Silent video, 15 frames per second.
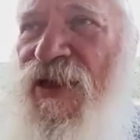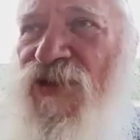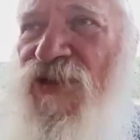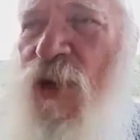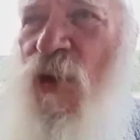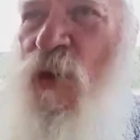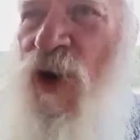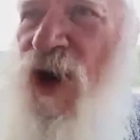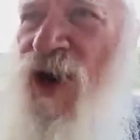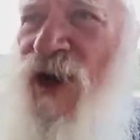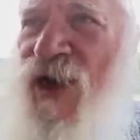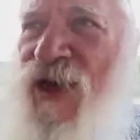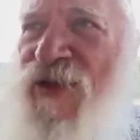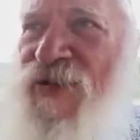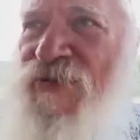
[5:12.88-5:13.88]
So
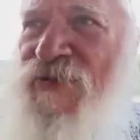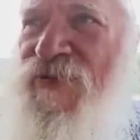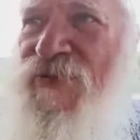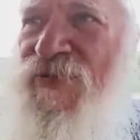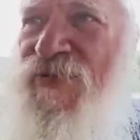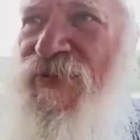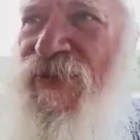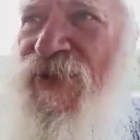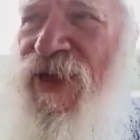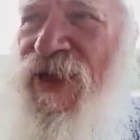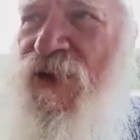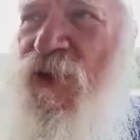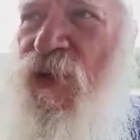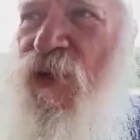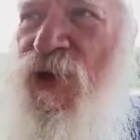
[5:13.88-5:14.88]
why
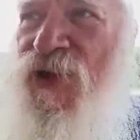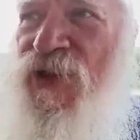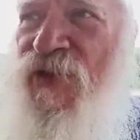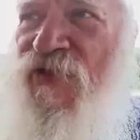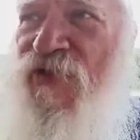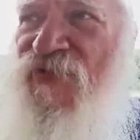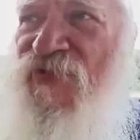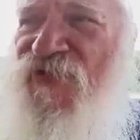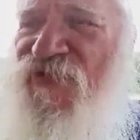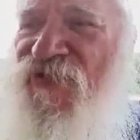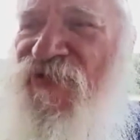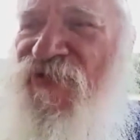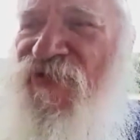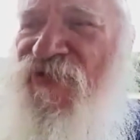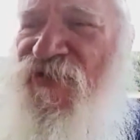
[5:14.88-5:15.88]
would the
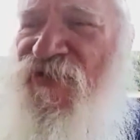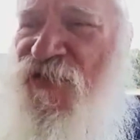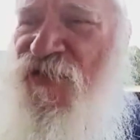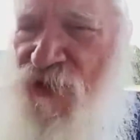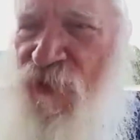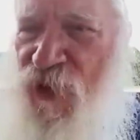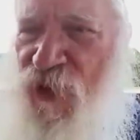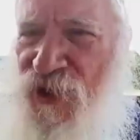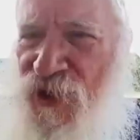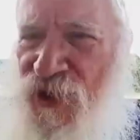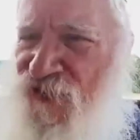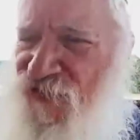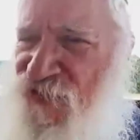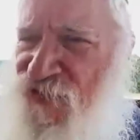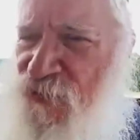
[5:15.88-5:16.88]
fourth book, the
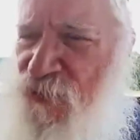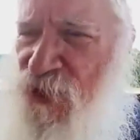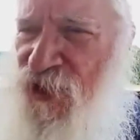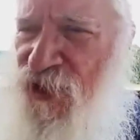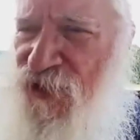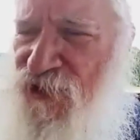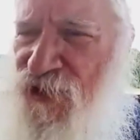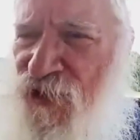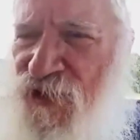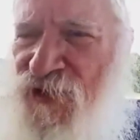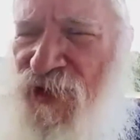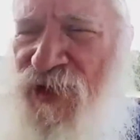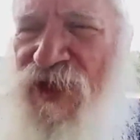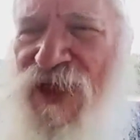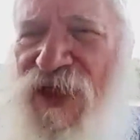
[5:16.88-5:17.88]
fifth book of the
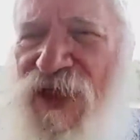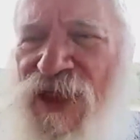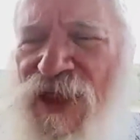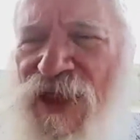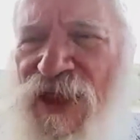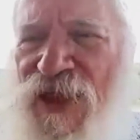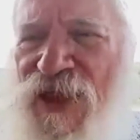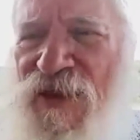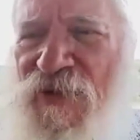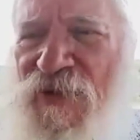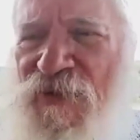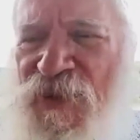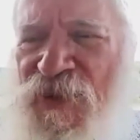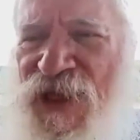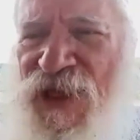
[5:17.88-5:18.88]
Torah
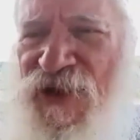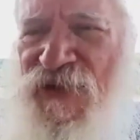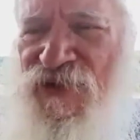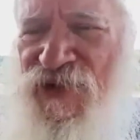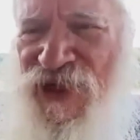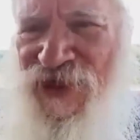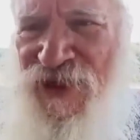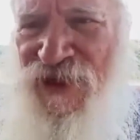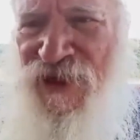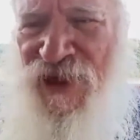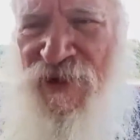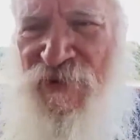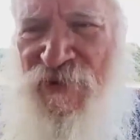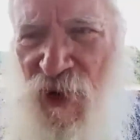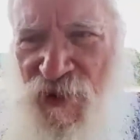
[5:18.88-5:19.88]
be written
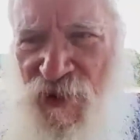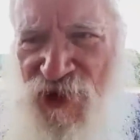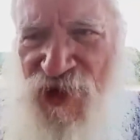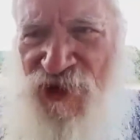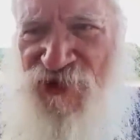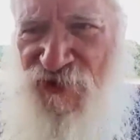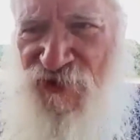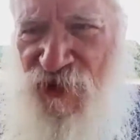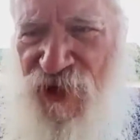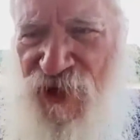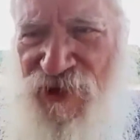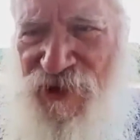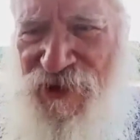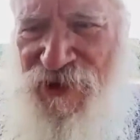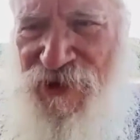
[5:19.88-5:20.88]
in Moshe's
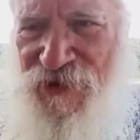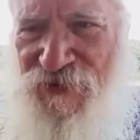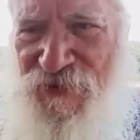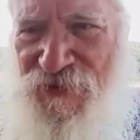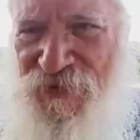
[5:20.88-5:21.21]
voice?